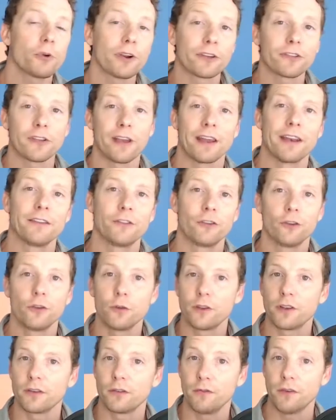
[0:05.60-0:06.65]
excited to do
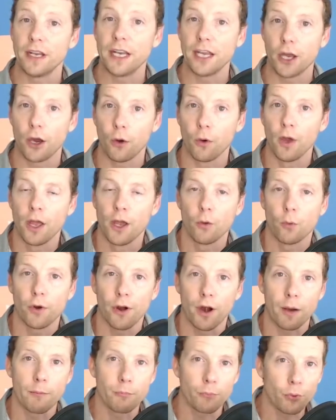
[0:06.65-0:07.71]
this video where
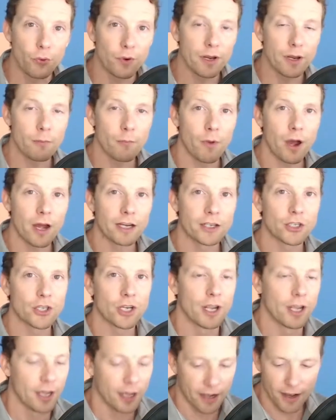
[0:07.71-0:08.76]
I'm pretty much
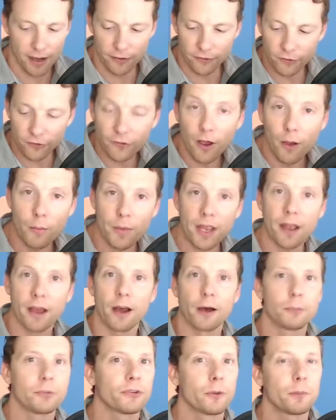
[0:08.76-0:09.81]
uh, summing
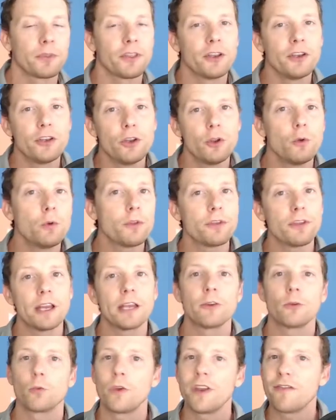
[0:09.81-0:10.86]
up some of the new
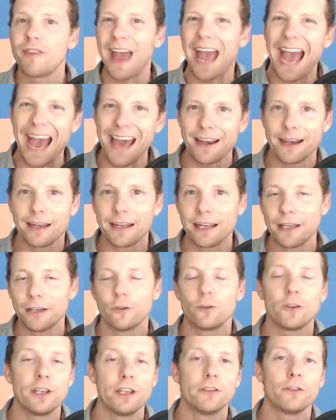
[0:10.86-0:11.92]
things we've added
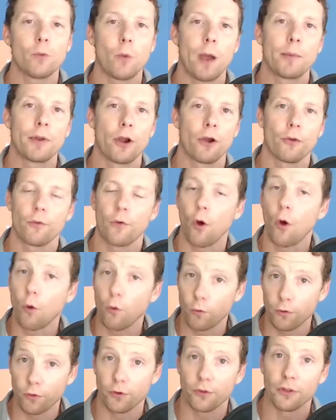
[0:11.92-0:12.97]
into Easy Webinar
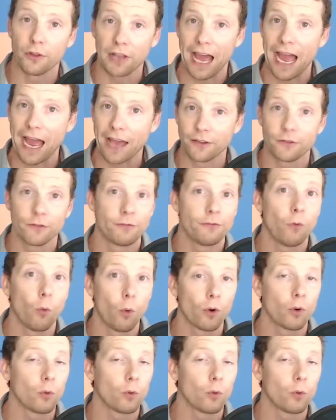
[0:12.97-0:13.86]
over the last four